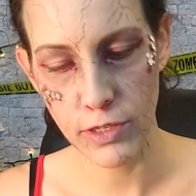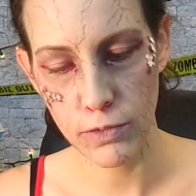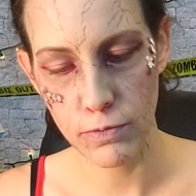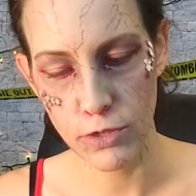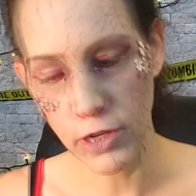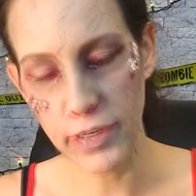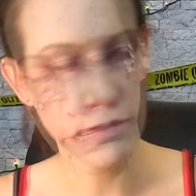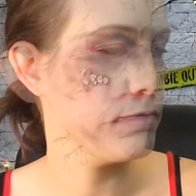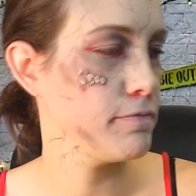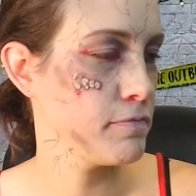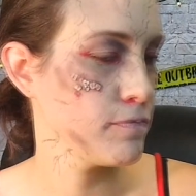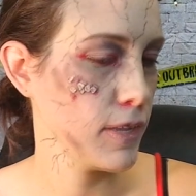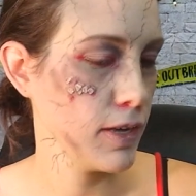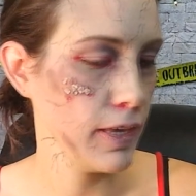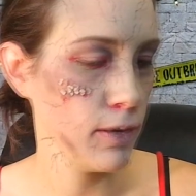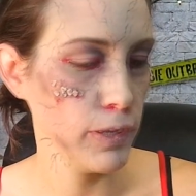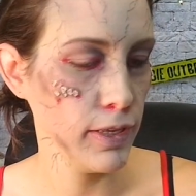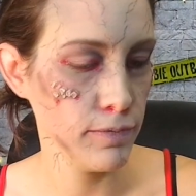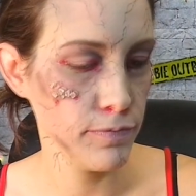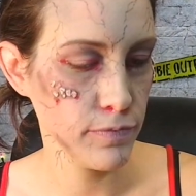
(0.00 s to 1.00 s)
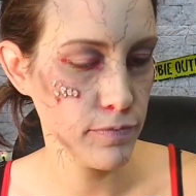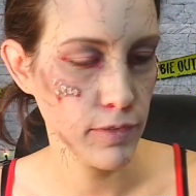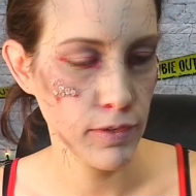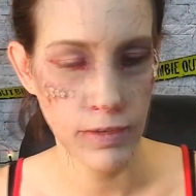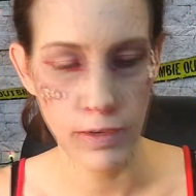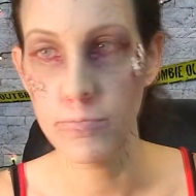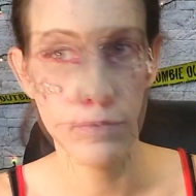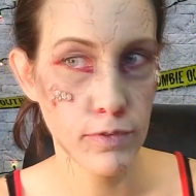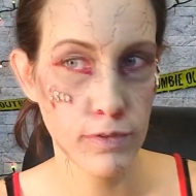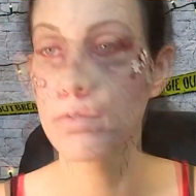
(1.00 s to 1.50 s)
It is a
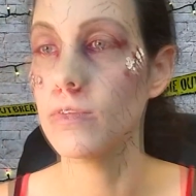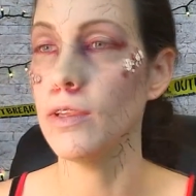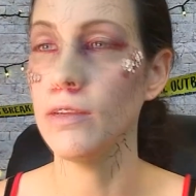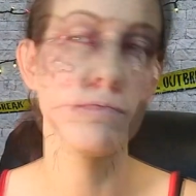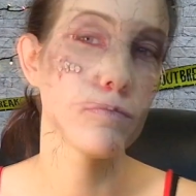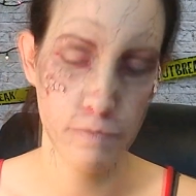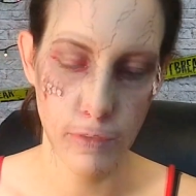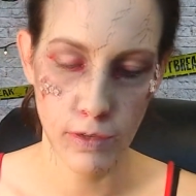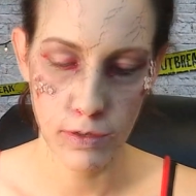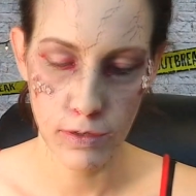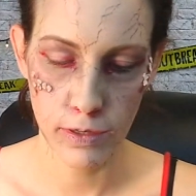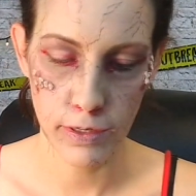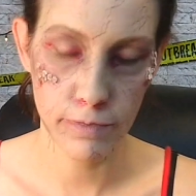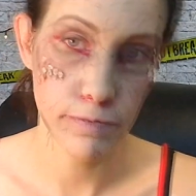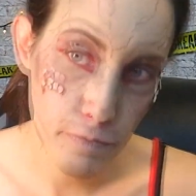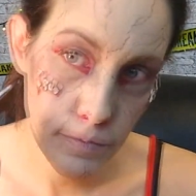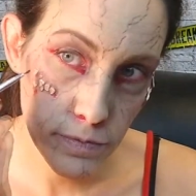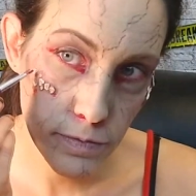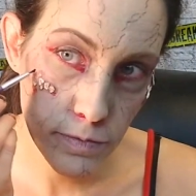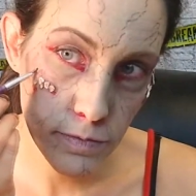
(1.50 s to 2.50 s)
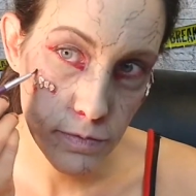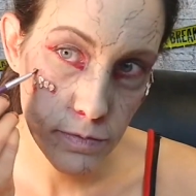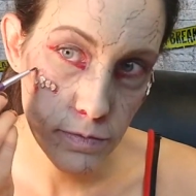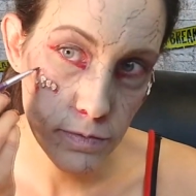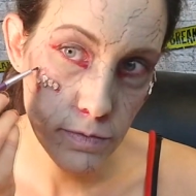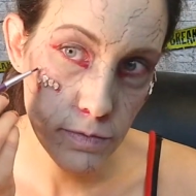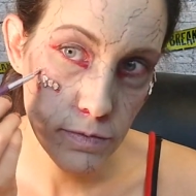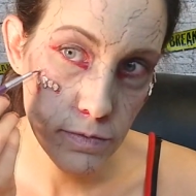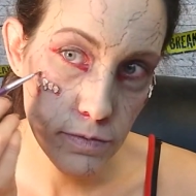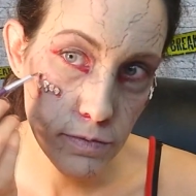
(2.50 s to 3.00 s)
cheap and very easy
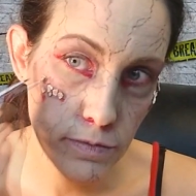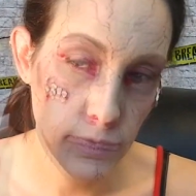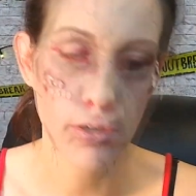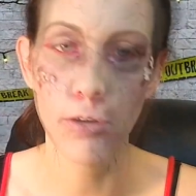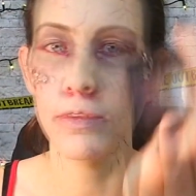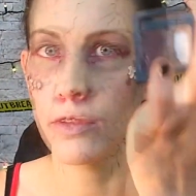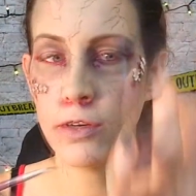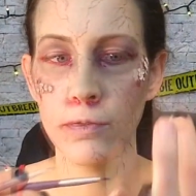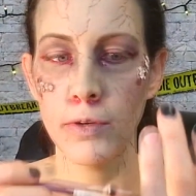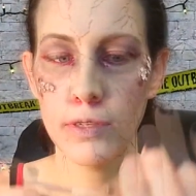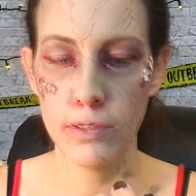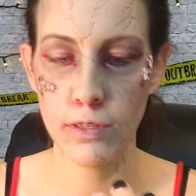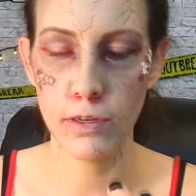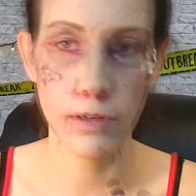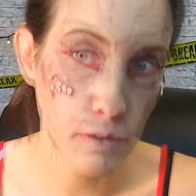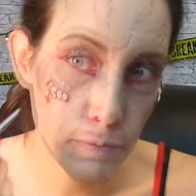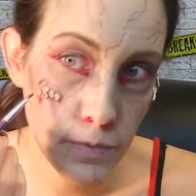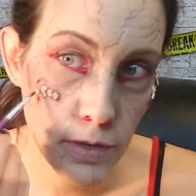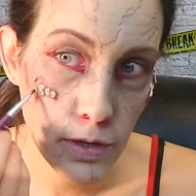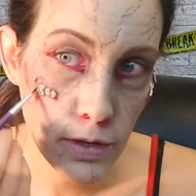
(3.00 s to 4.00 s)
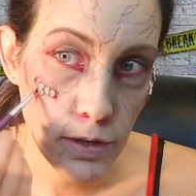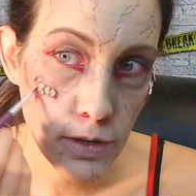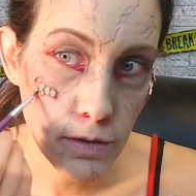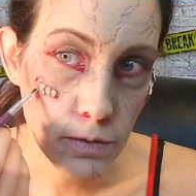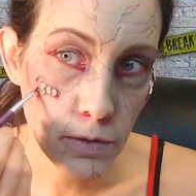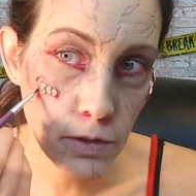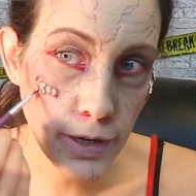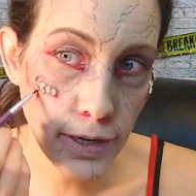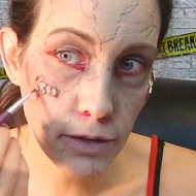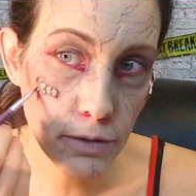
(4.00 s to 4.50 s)
way to give yourself
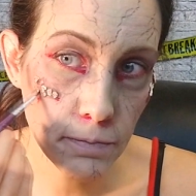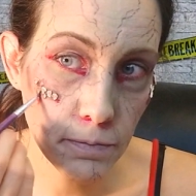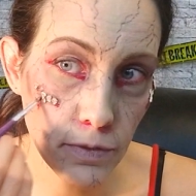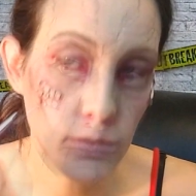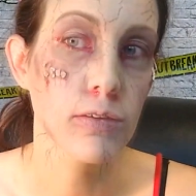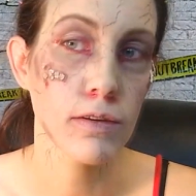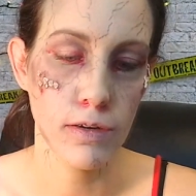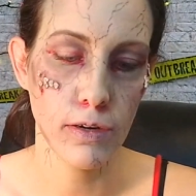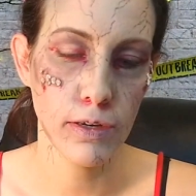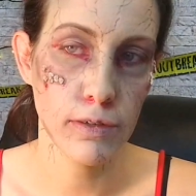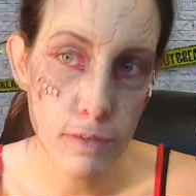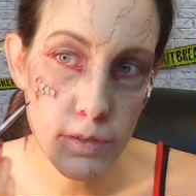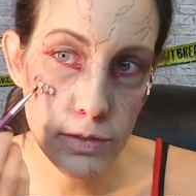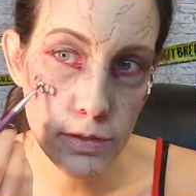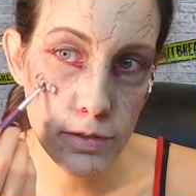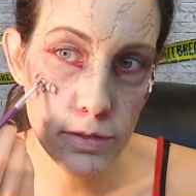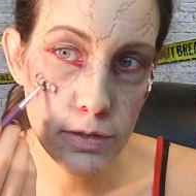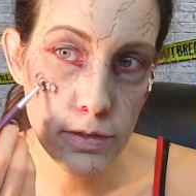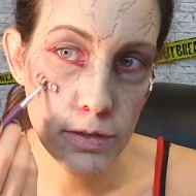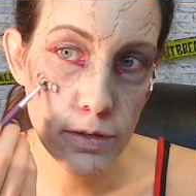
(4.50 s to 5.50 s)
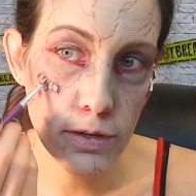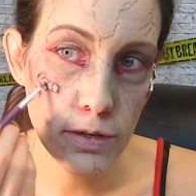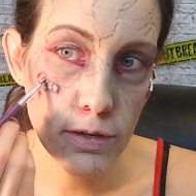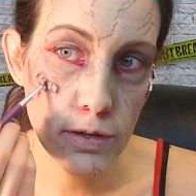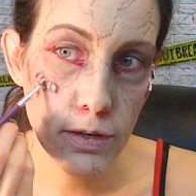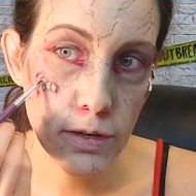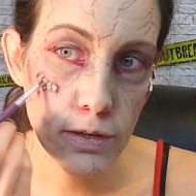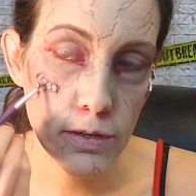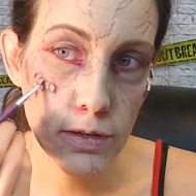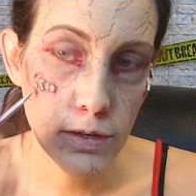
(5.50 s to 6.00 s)
gross little
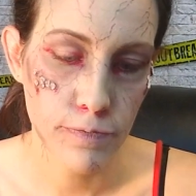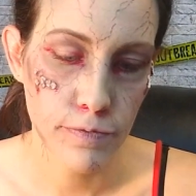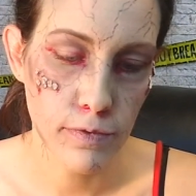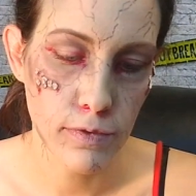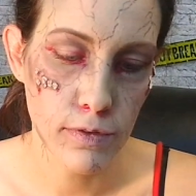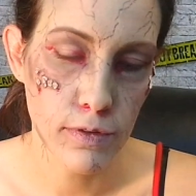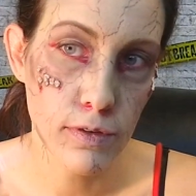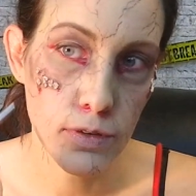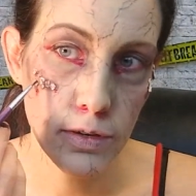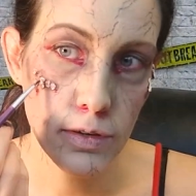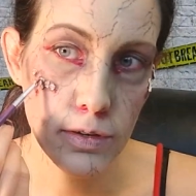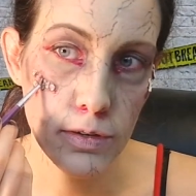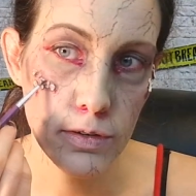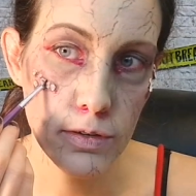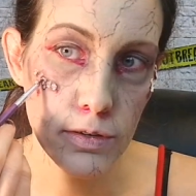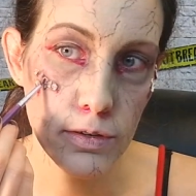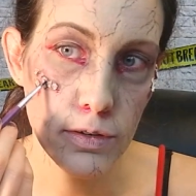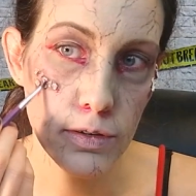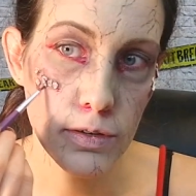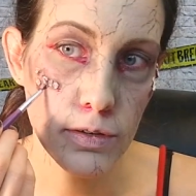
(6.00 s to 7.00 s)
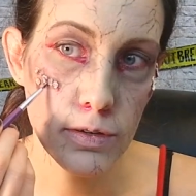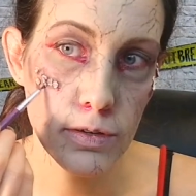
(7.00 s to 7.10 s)
imperfections on your skin.